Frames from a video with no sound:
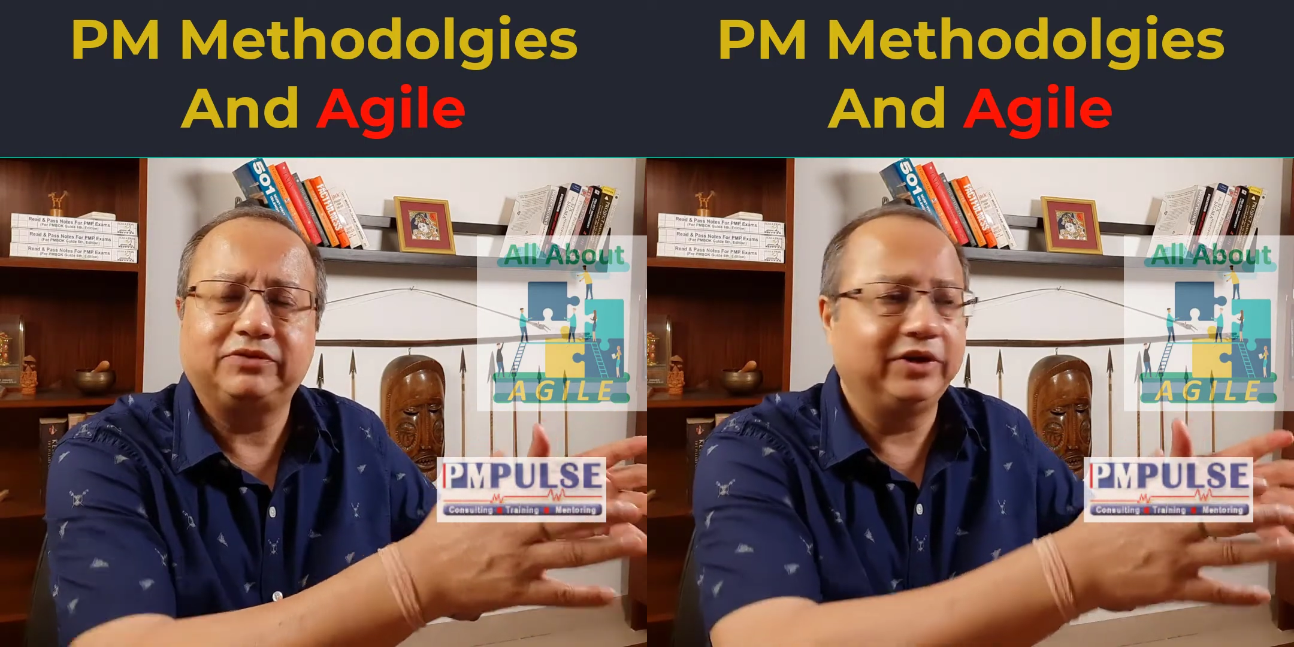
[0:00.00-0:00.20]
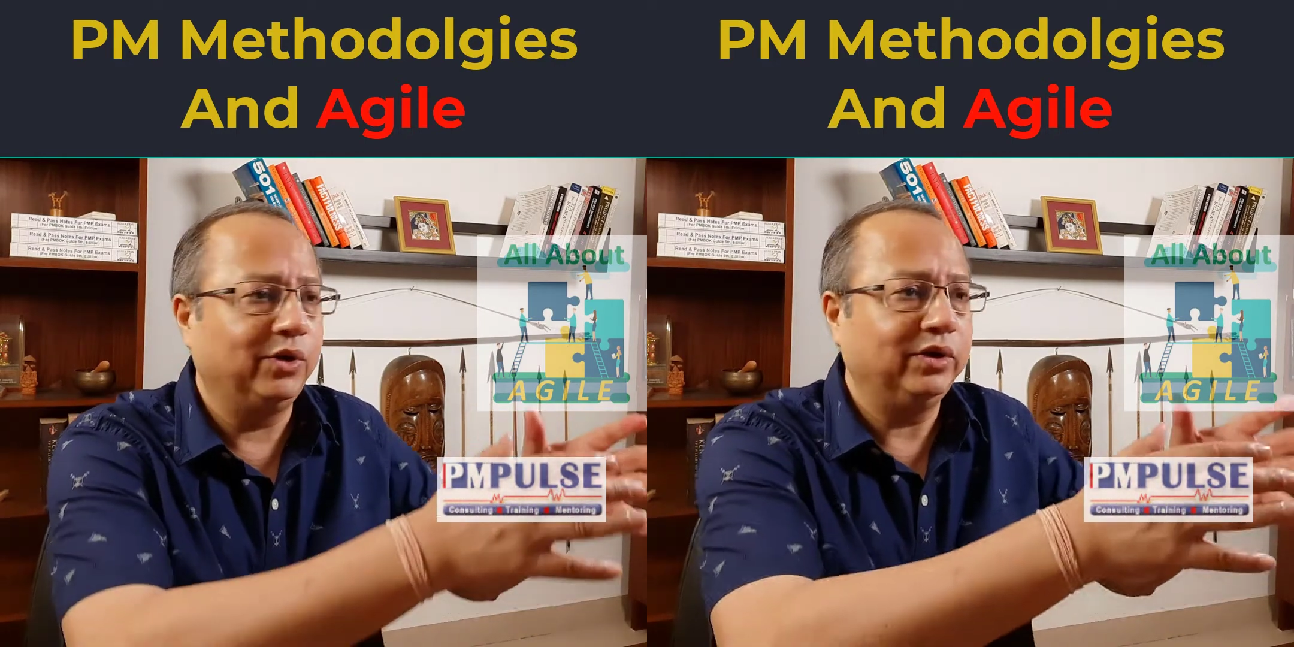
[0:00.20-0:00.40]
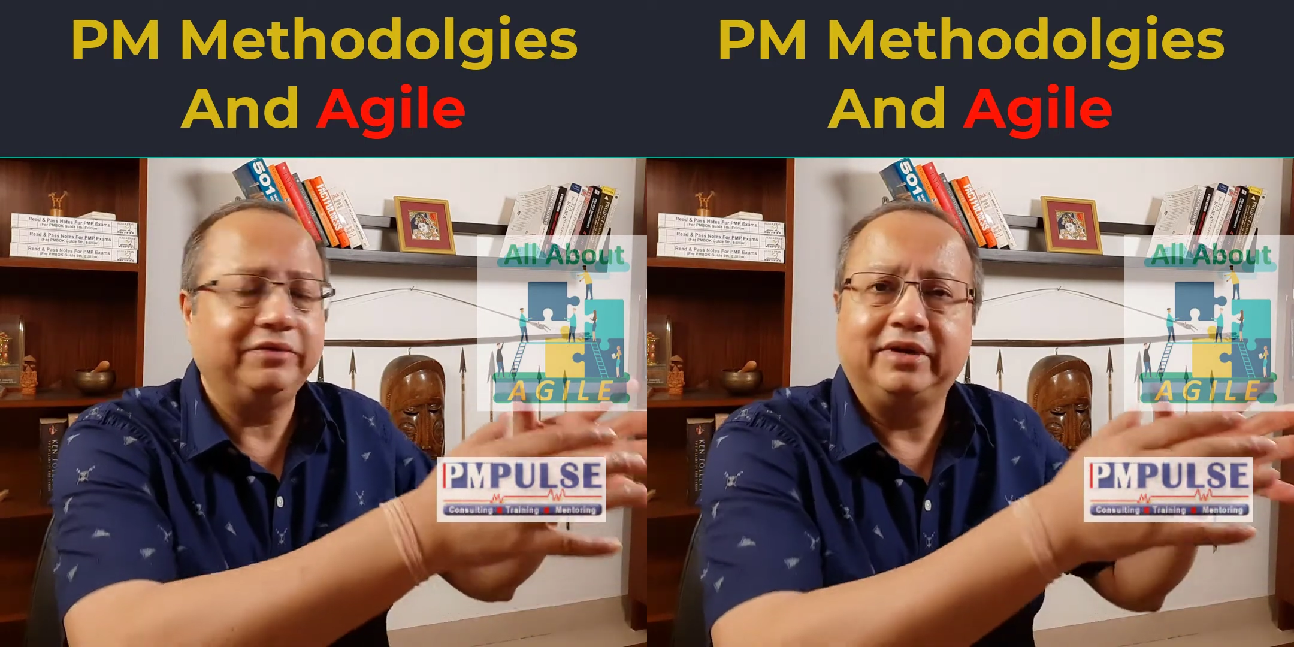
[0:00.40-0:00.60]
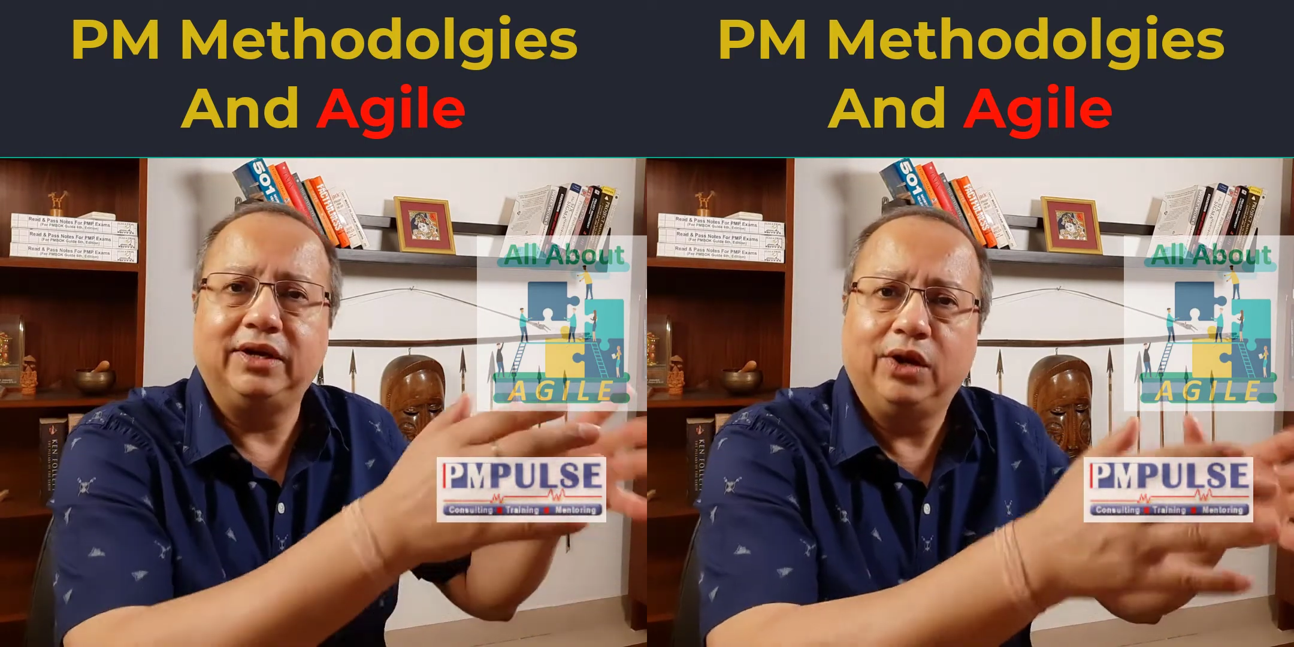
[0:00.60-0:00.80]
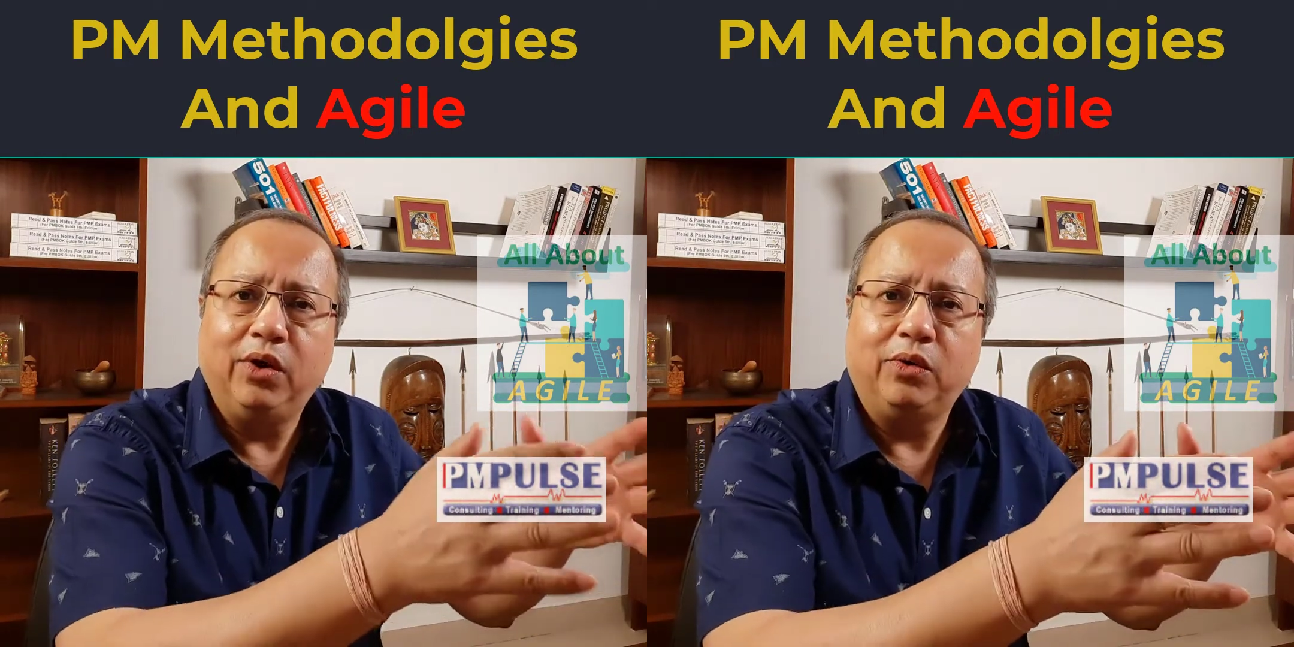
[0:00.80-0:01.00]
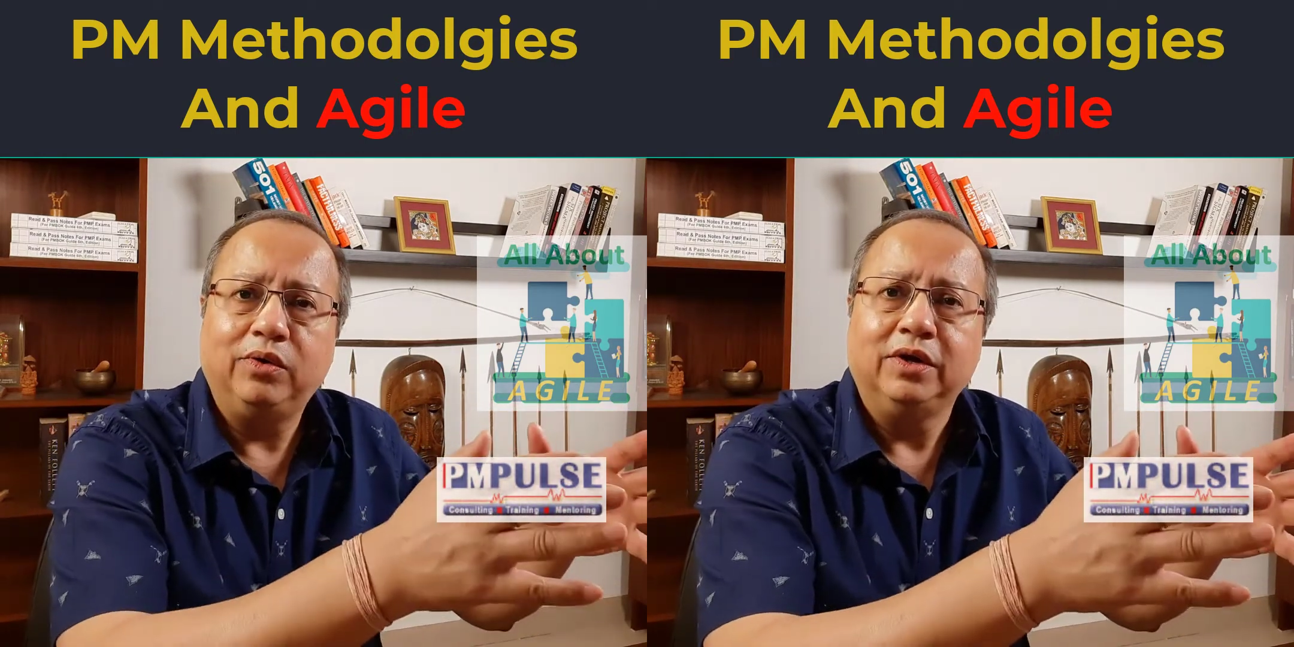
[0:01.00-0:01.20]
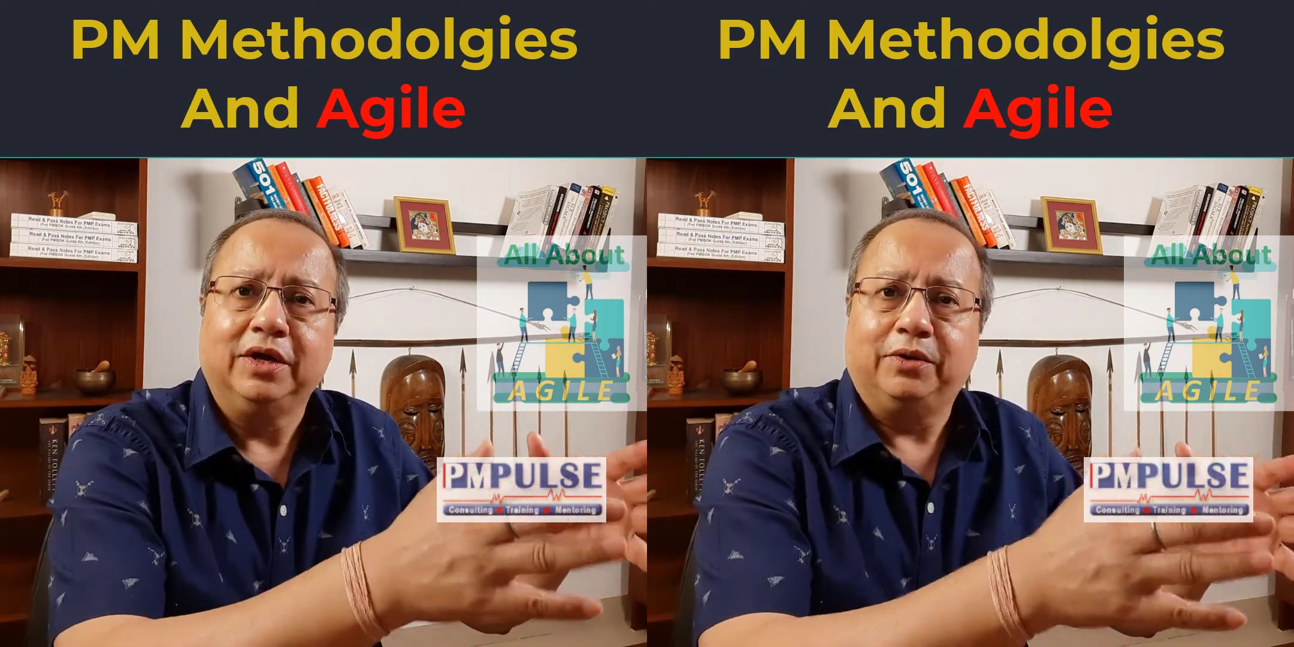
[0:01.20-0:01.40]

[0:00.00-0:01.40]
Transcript: We don't even know